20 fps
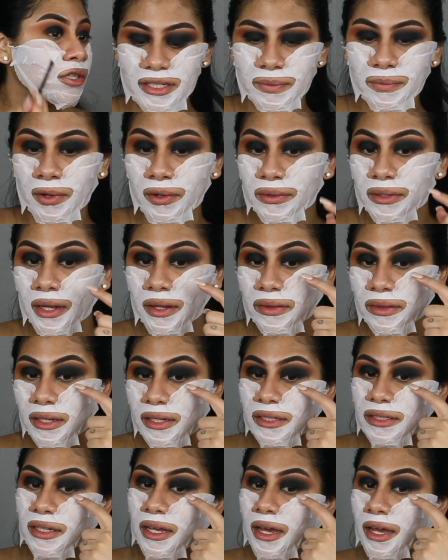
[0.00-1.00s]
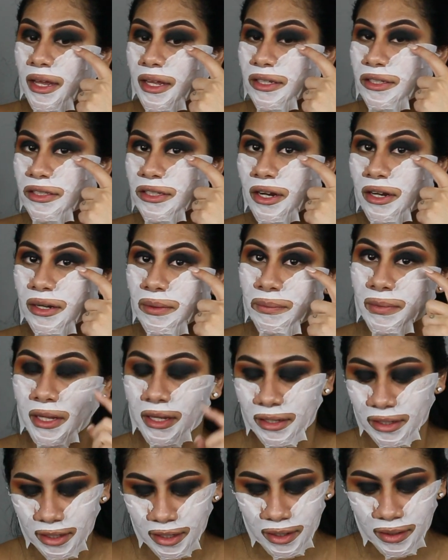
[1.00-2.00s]
I smoked out this eye and started
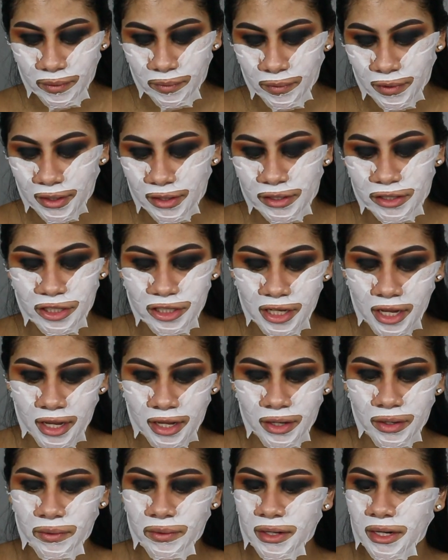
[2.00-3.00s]
blending it with shadow,